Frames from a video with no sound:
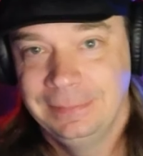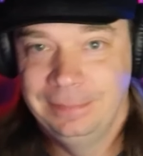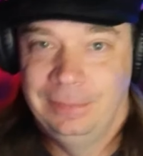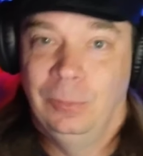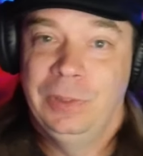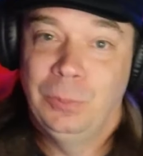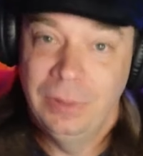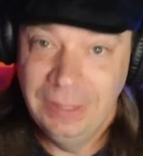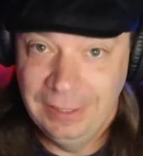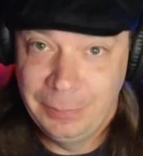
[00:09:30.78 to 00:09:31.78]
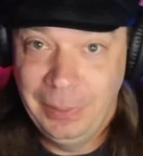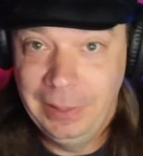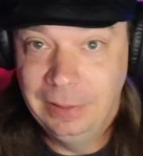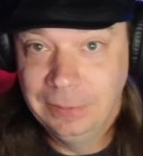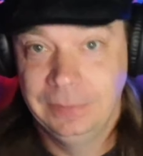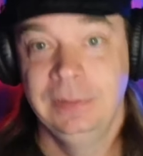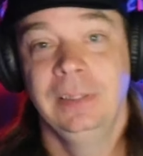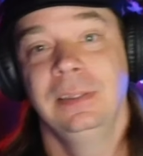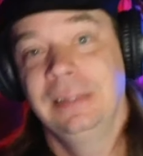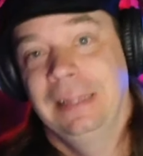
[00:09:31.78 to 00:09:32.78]
what's one less pedo?
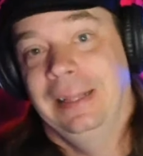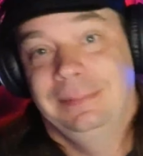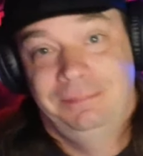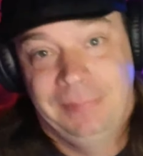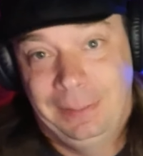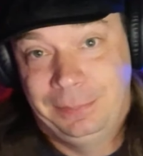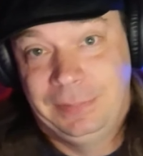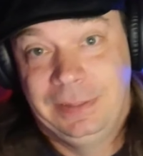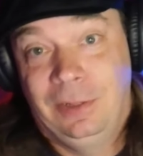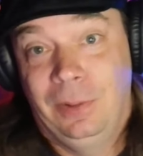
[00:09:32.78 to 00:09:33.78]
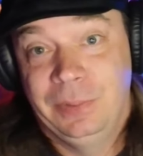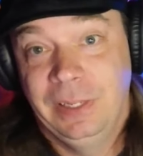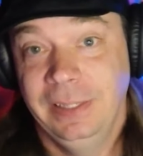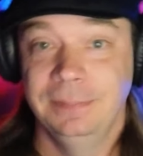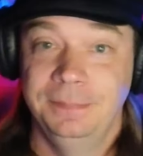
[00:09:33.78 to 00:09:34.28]
That's all I'm saying.